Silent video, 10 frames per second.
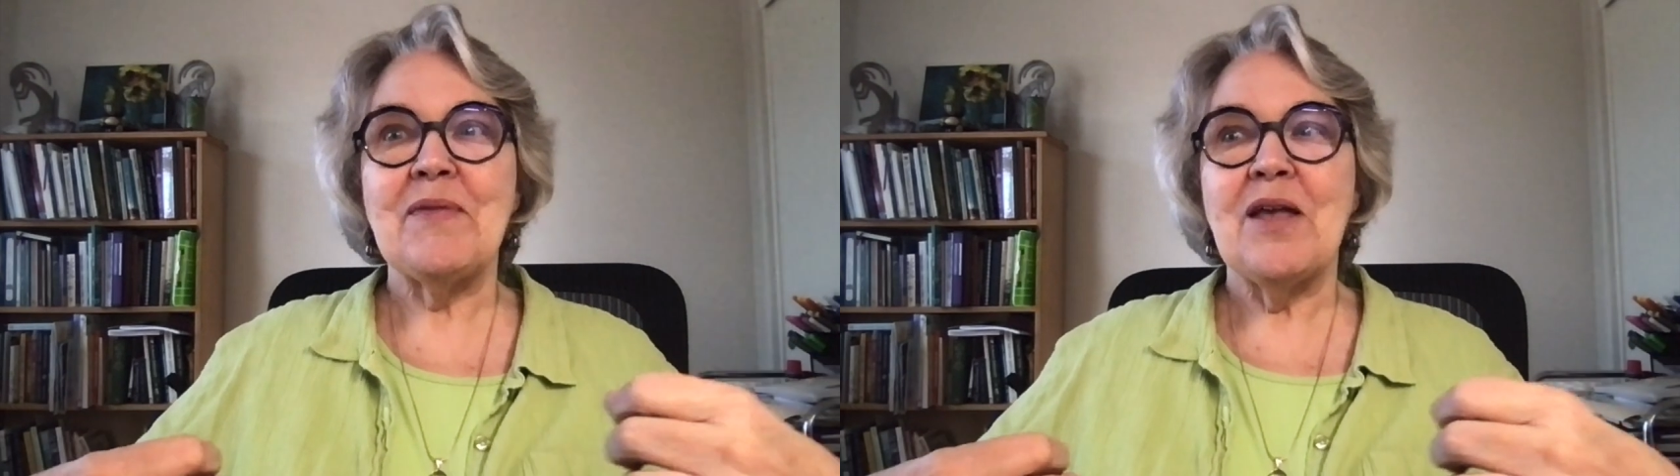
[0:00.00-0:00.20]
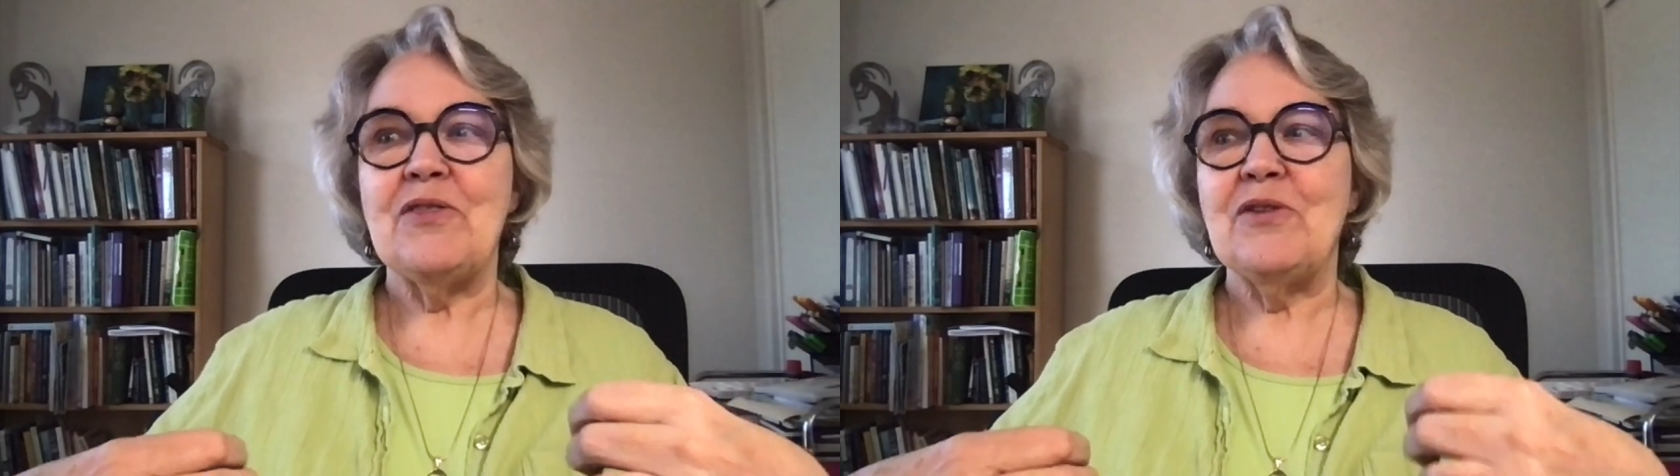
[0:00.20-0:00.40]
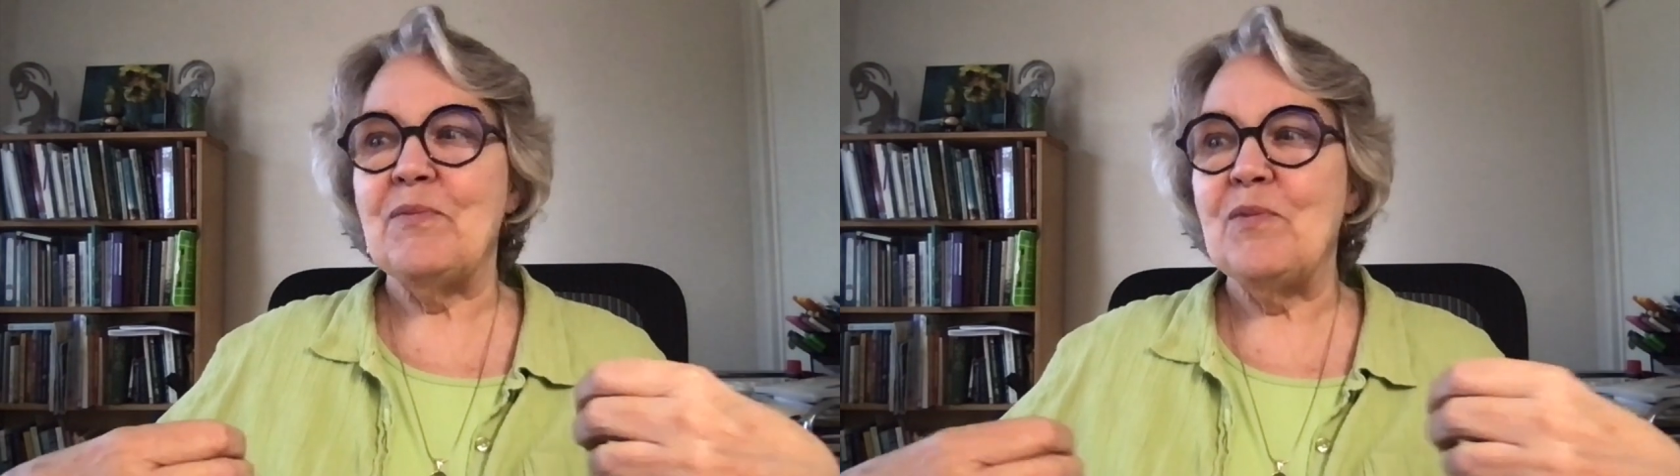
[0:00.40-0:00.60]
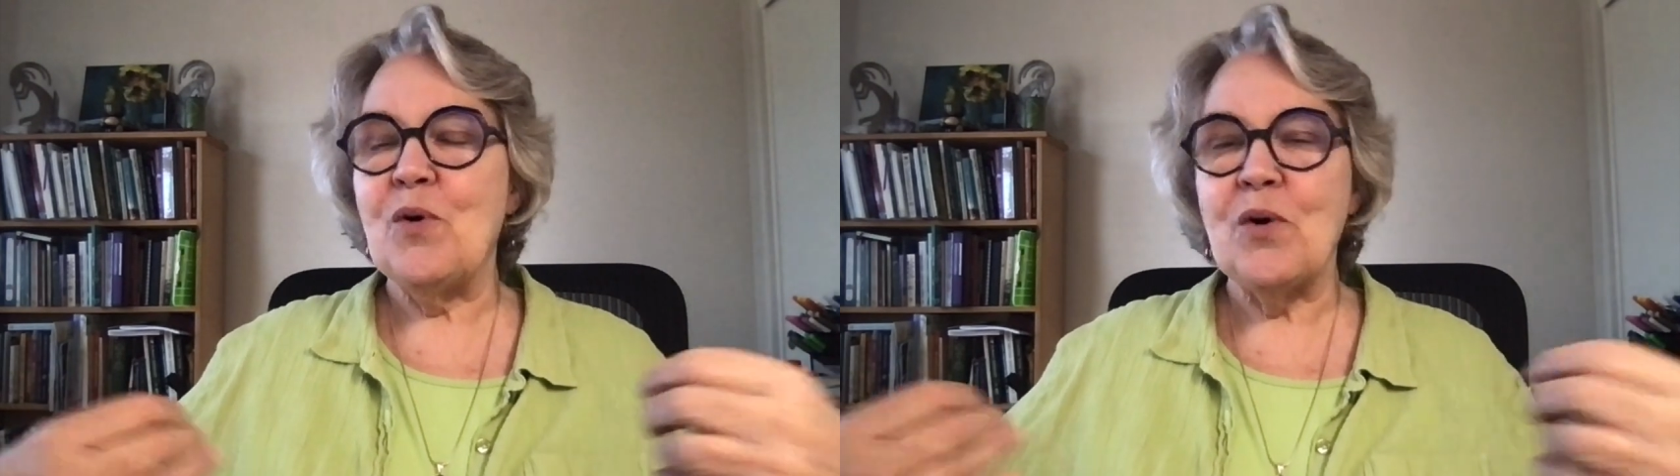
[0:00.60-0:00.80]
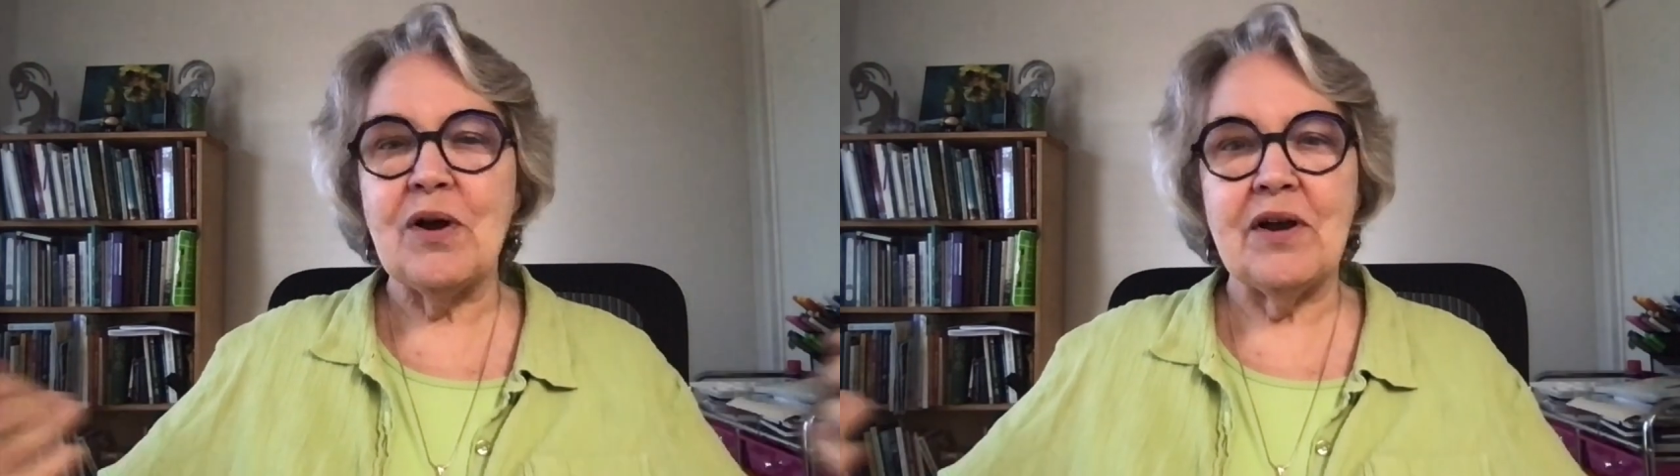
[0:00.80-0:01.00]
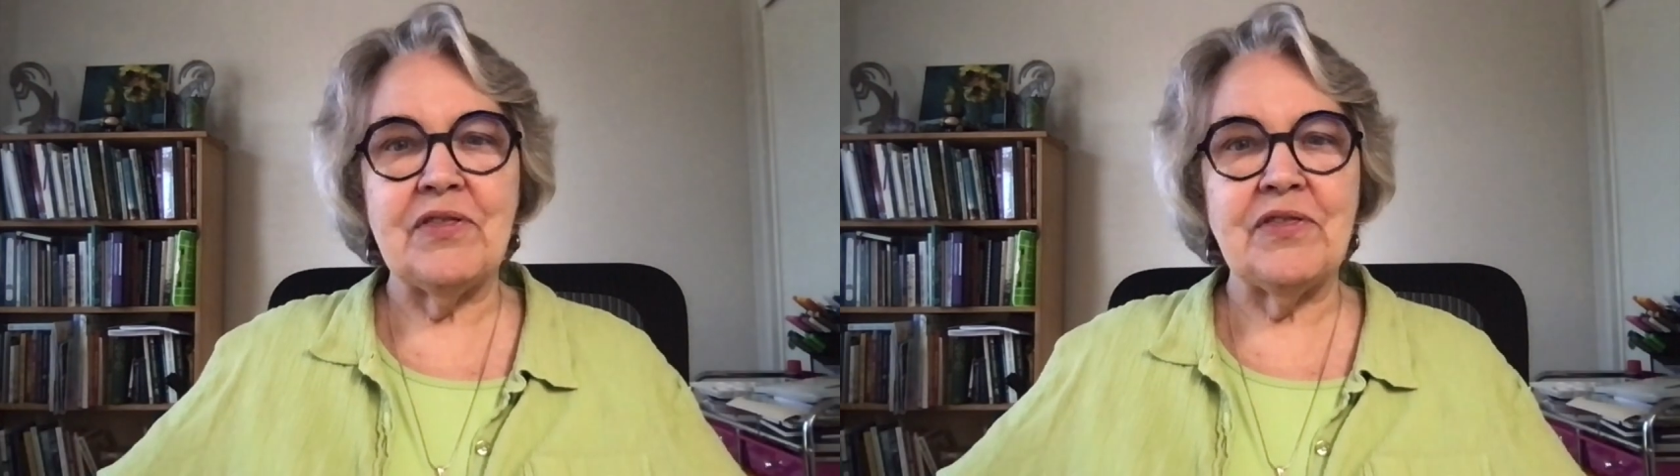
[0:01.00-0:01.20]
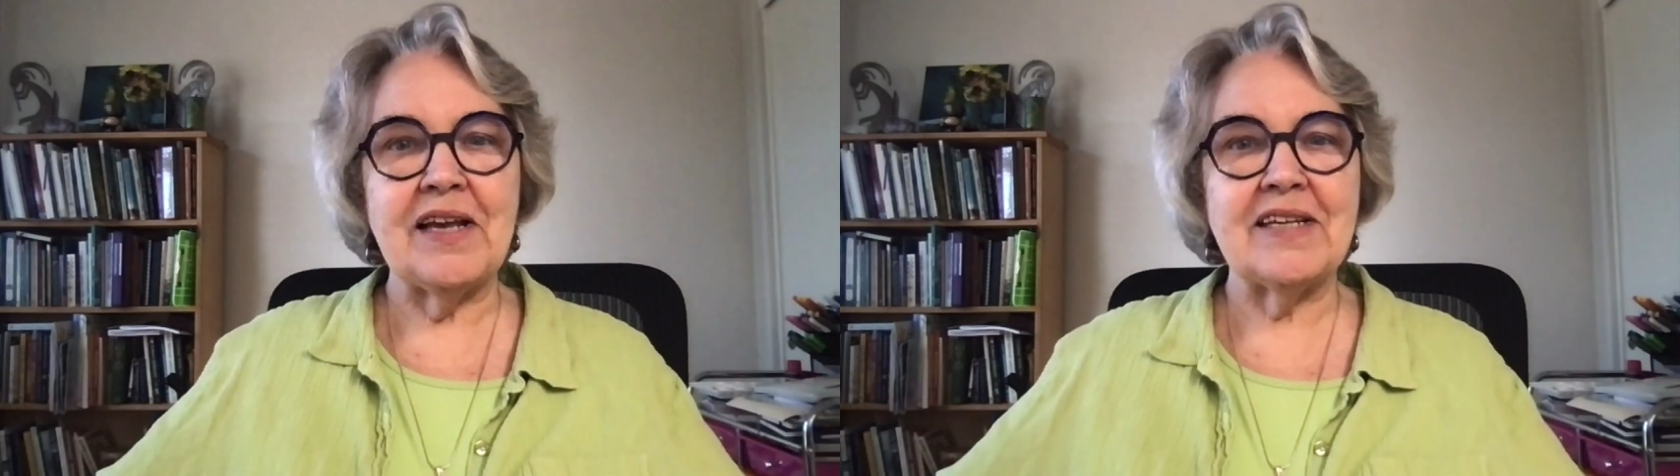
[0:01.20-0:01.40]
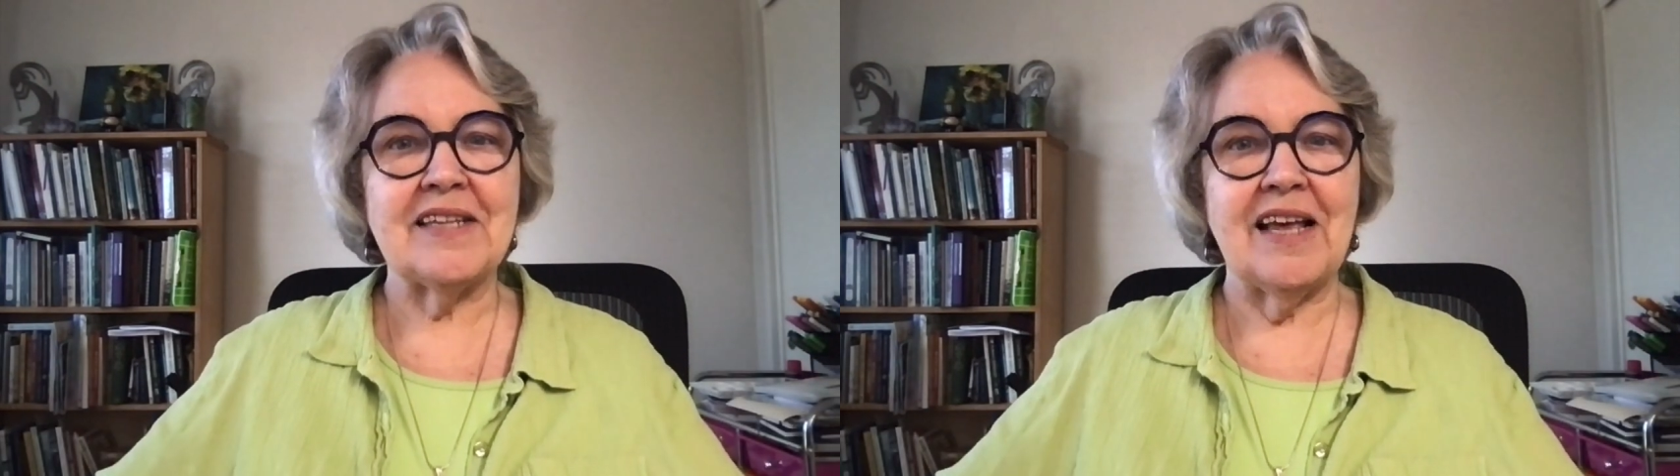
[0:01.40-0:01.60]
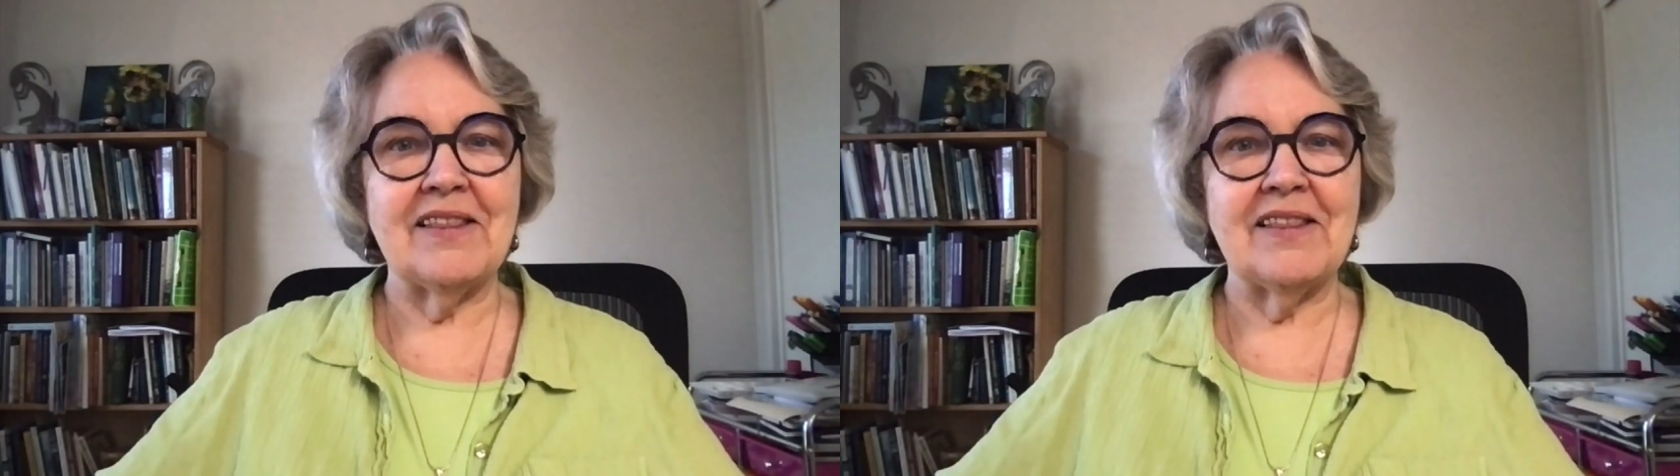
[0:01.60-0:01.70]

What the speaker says: the more things like